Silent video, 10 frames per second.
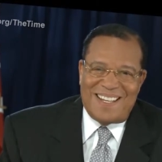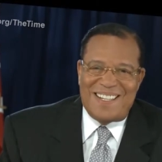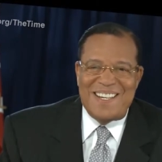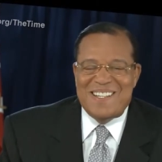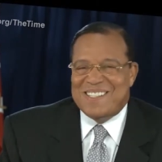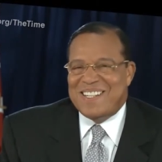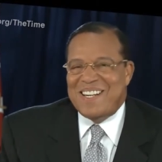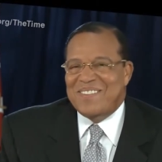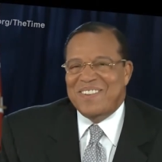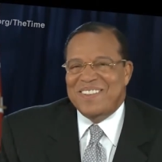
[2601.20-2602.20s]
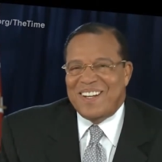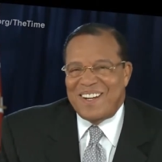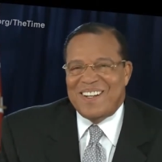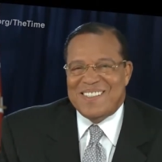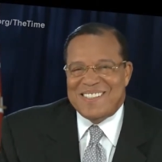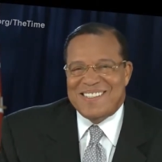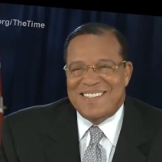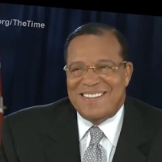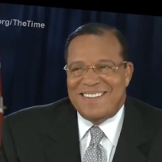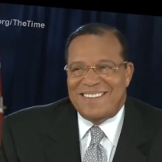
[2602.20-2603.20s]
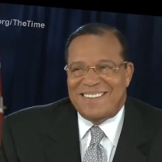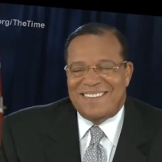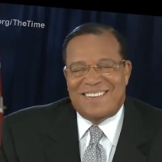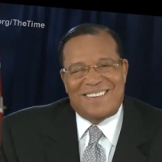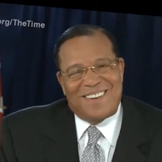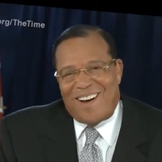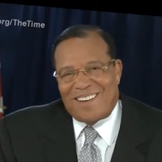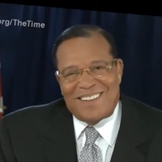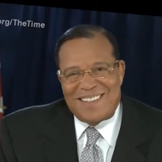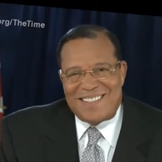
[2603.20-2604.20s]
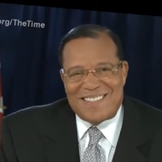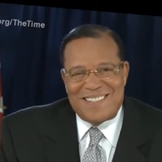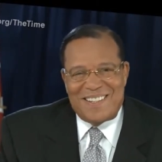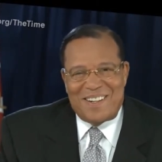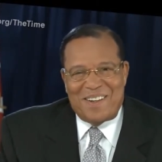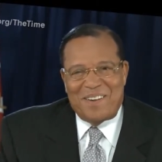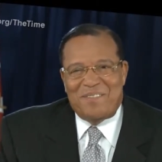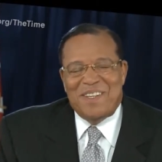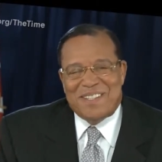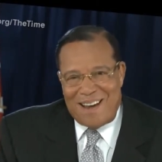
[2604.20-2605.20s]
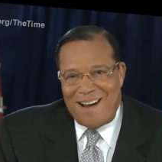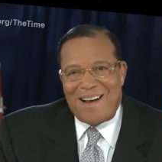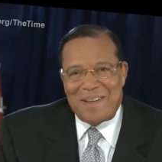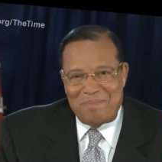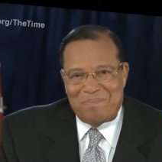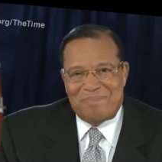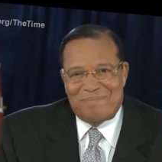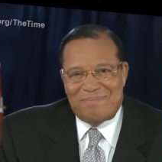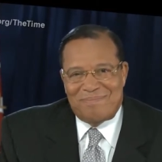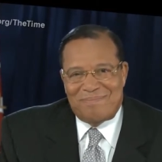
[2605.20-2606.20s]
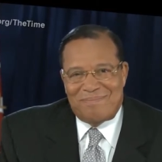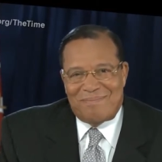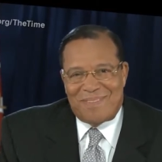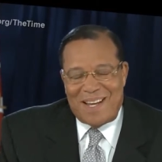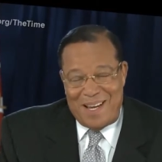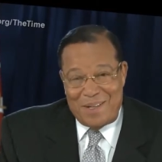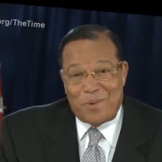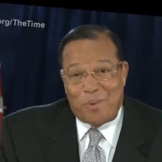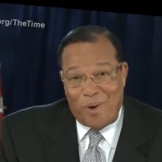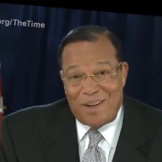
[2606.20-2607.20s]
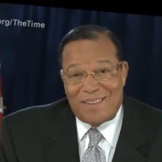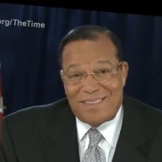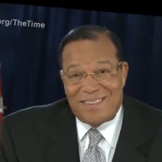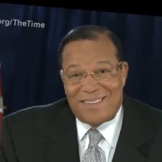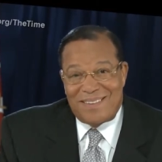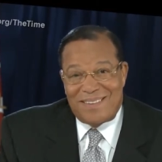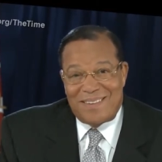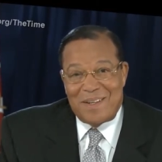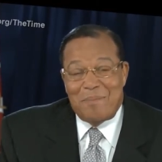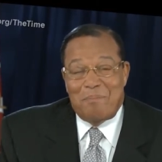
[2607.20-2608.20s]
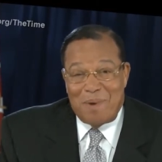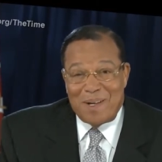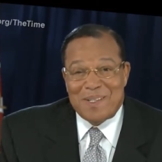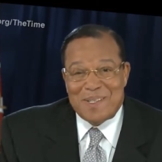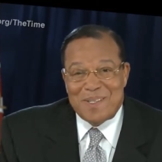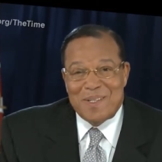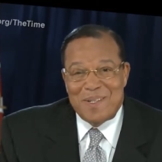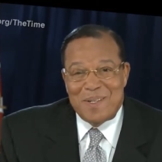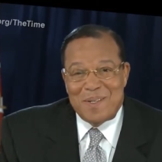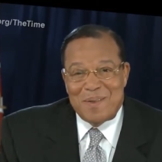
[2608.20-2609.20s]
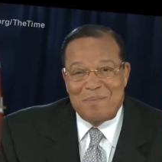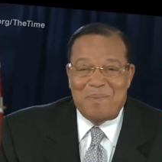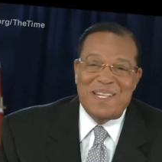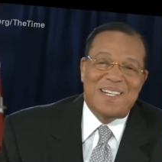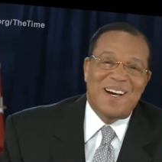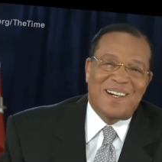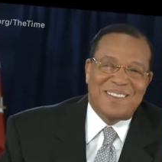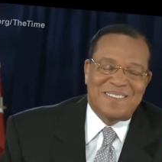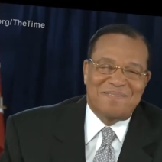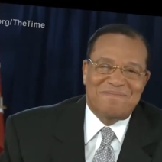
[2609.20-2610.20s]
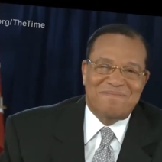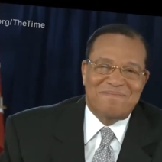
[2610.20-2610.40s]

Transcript: and he has given us the knowledge of the time and what must be done.